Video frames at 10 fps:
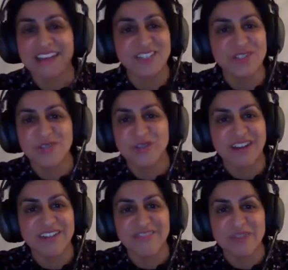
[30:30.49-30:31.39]
And I just thought,
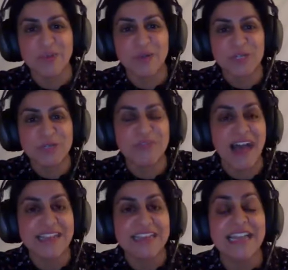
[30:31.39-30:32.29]
I don't really want to do
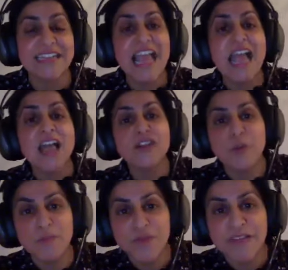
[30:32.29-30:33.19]
that. And
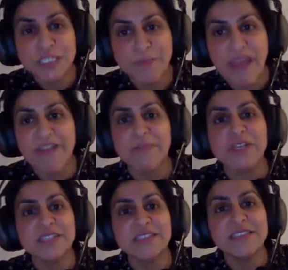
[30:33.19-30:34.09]
moving to
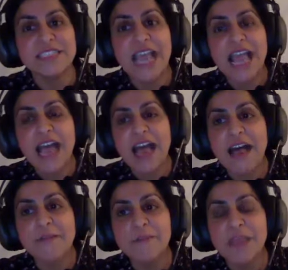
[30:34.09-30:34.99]
Berrymans
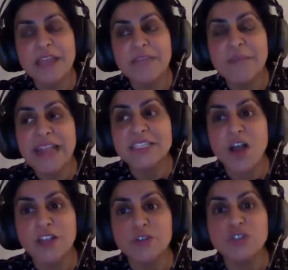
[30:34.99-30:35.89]
um, meant
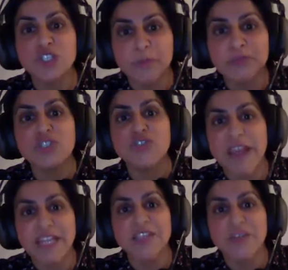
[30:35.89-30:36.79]
I could jump
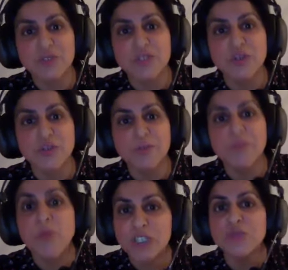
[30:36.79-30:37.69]
straight onto
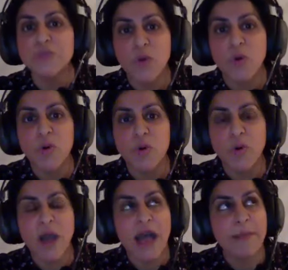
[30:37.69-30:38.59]
much
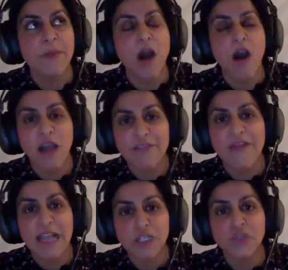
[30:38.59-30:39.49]
more um, high
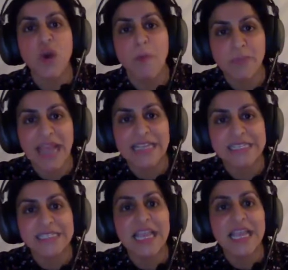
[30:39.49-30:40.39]
value,
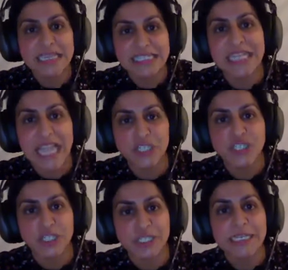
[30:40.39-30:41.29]
complex
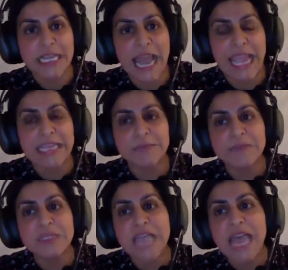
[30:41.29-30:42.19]
litigation and
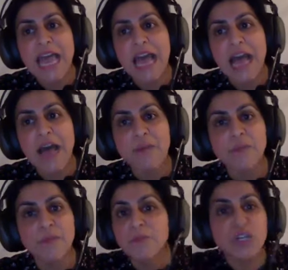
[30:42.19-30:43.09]
claims um,
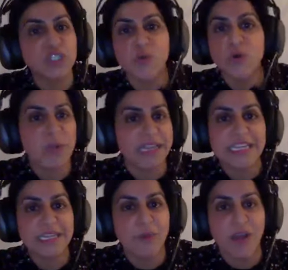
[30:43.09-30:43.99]
much more
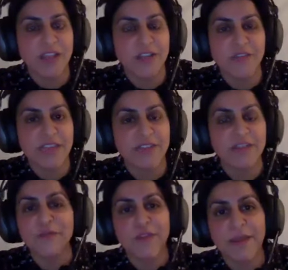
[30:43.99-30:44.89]
quickly in my career.
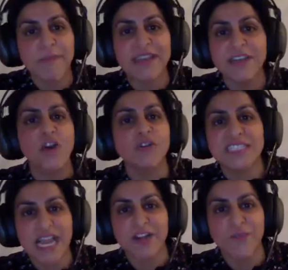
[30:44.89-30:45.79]
And if it meant not
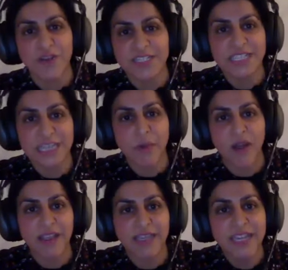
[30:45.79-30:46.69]
sacrificing
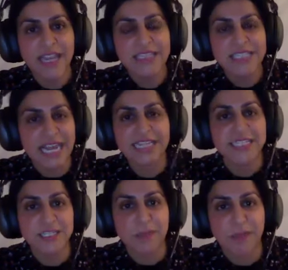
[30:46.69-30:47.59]
my
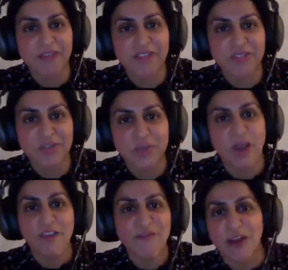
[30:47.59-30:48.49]
status as a barrister as
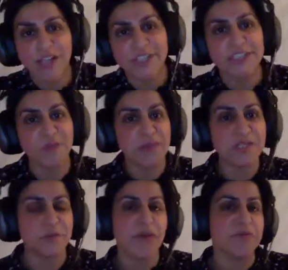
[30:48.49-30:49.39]
well, I felt I could have the
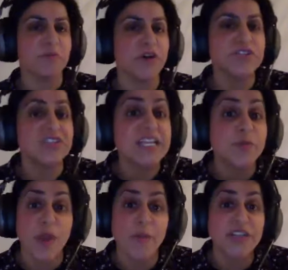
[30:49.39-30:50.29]
best of both worlds. So that's
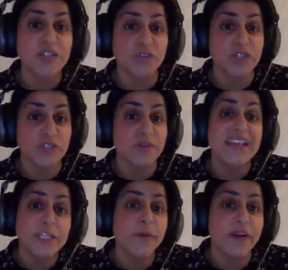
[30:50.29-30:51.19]
what I went on to do. And
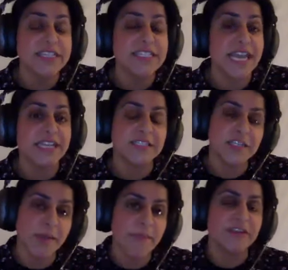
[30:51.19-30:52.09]
that's where I stayed
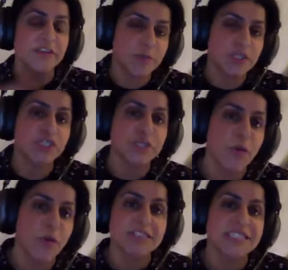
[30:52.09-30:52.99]
until I made the switch into
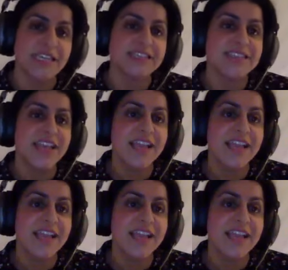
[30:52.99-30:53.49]
politics.